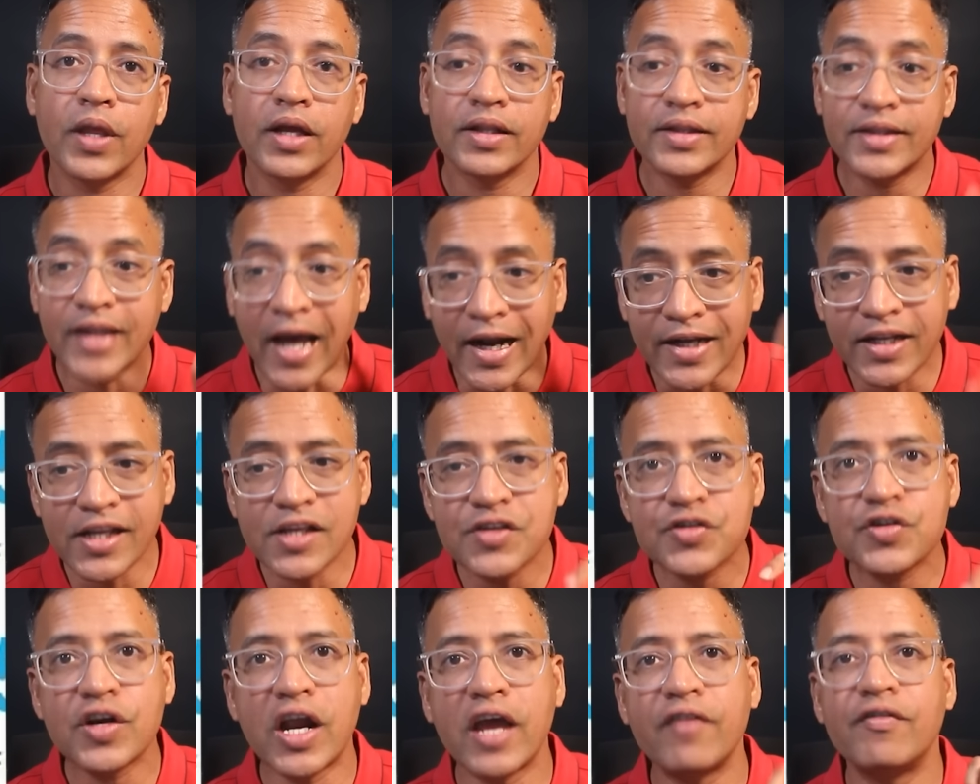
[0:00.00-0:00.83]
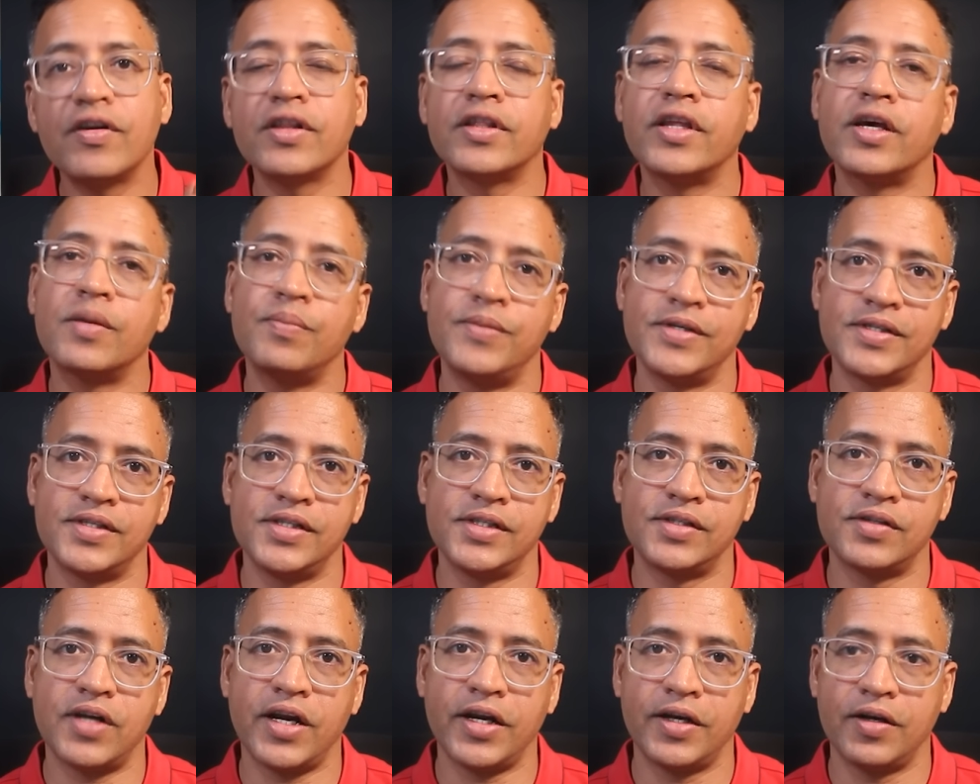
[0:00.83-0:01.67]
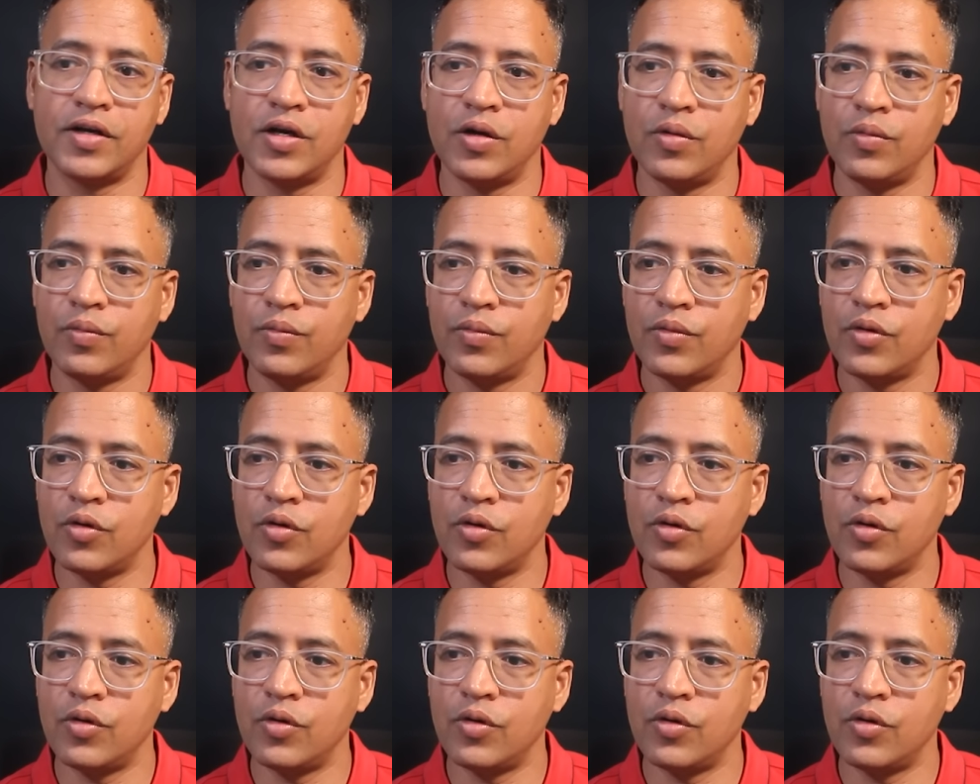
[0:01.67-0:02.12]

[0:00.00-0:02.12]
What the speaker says: That is driving their business right now.